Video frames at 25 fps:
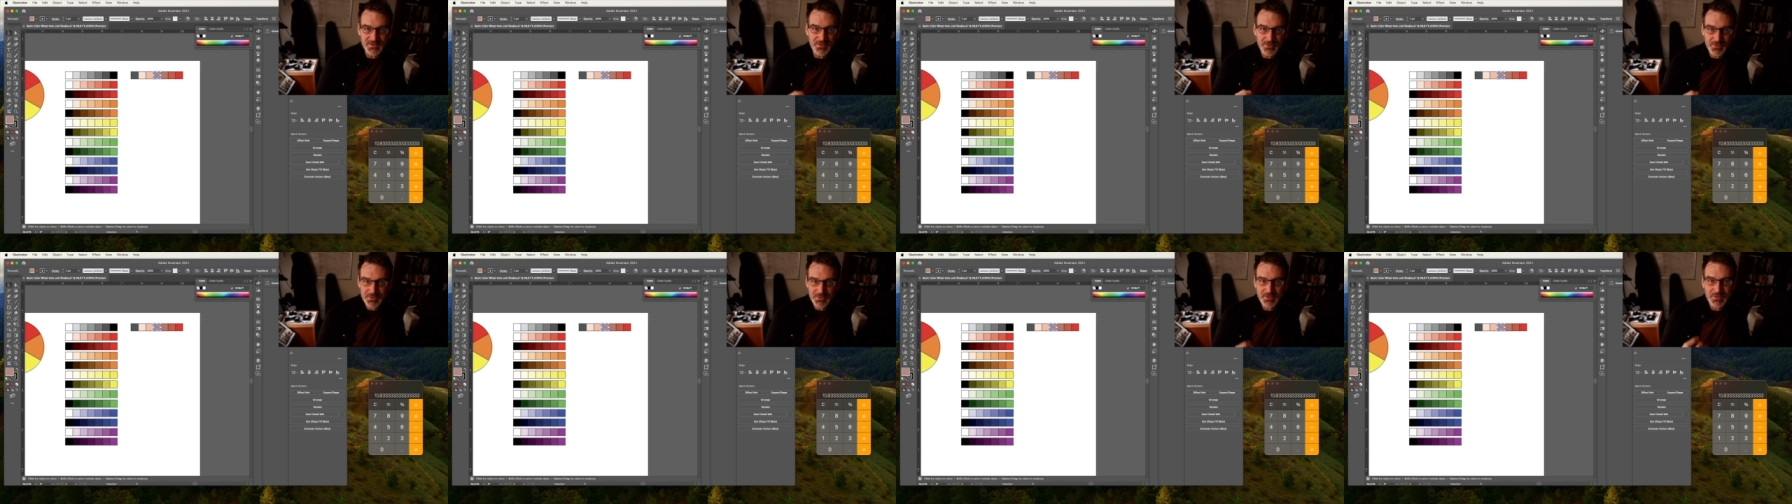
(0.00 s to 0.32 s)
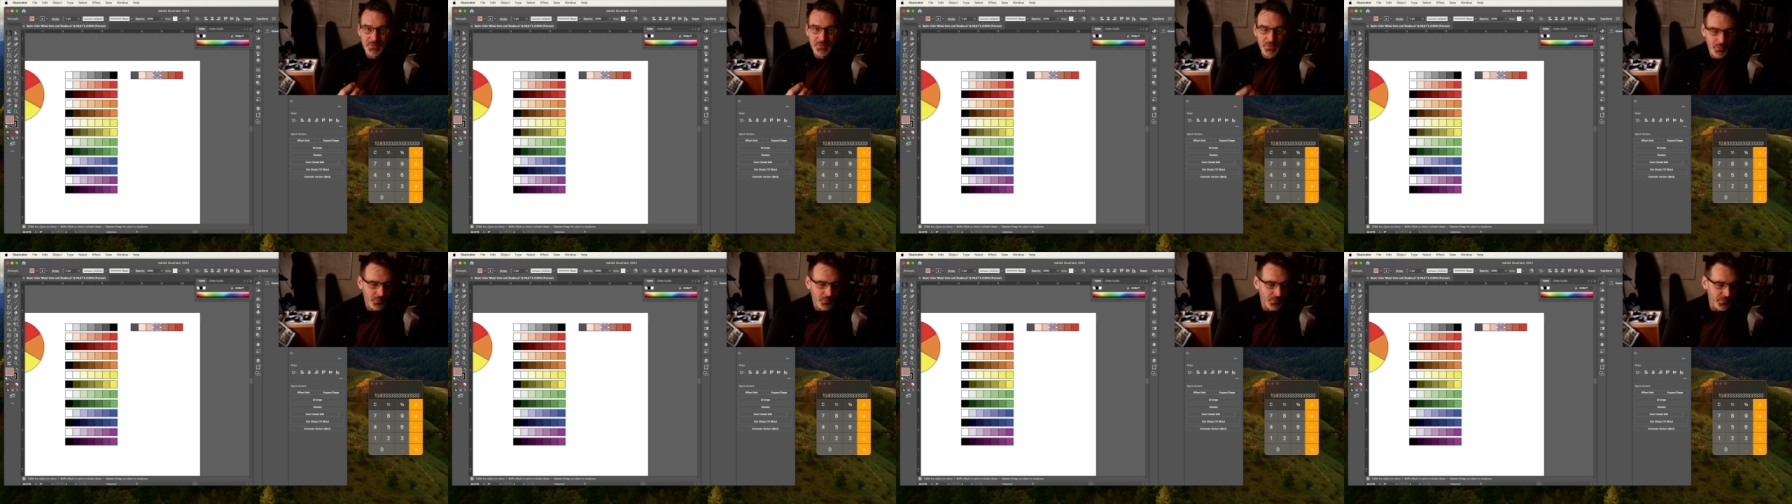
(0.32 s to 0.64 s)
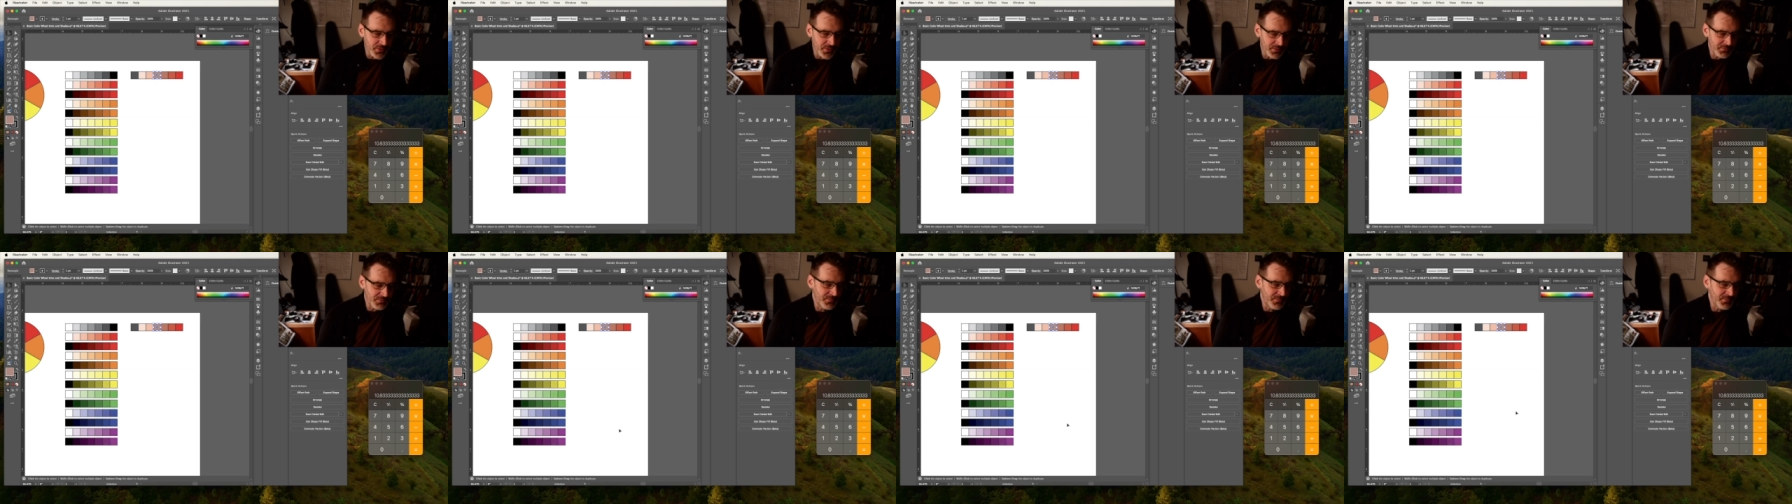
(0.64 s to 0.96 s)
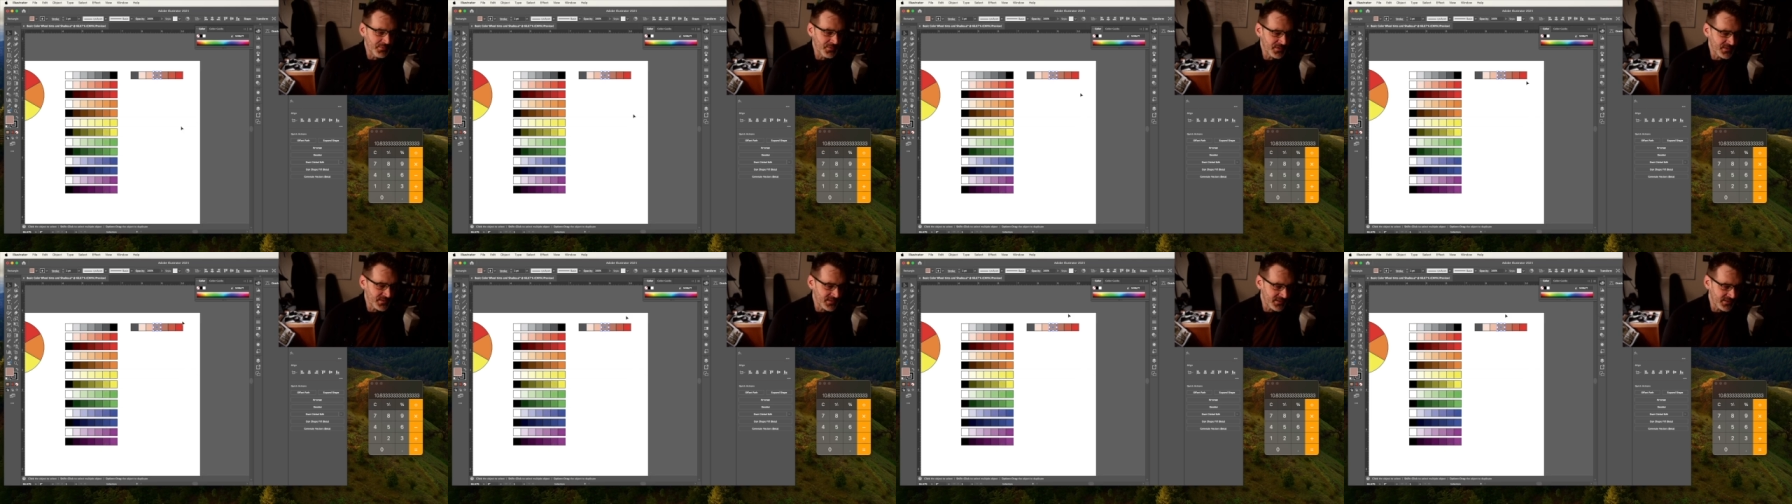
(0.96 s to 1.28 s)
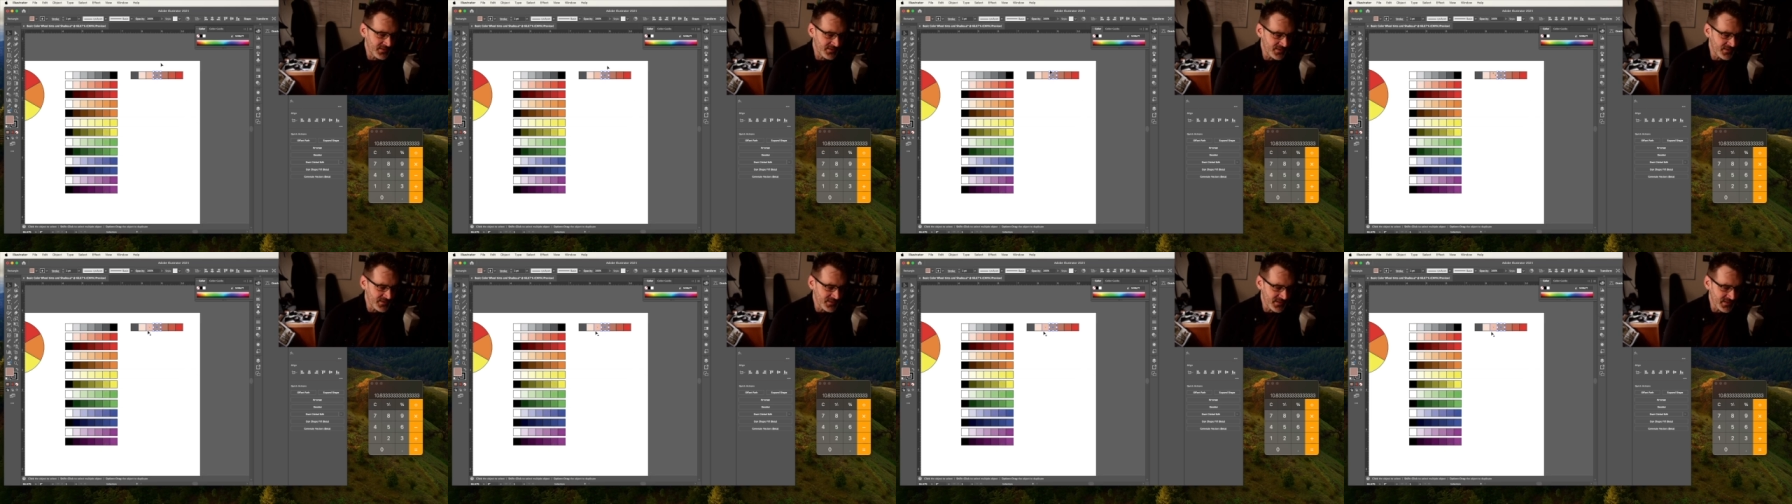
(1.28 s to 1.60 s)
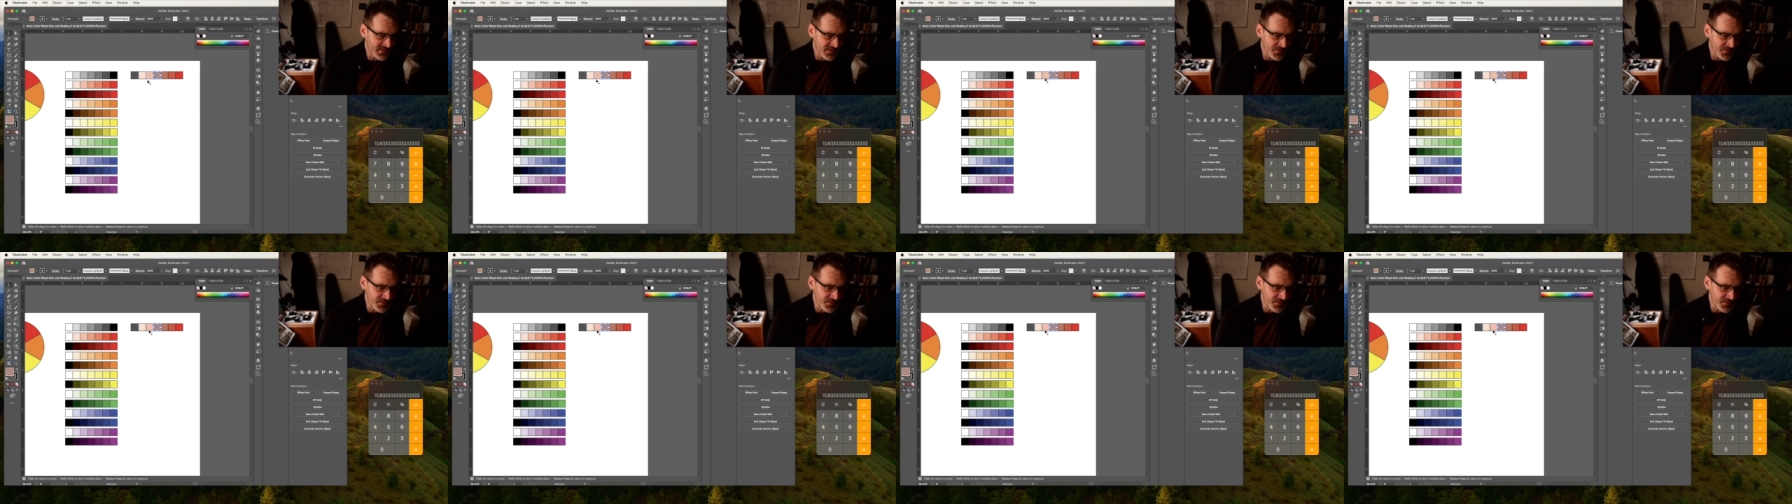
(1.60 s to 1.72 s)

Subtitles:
It'll only do whole number percentages.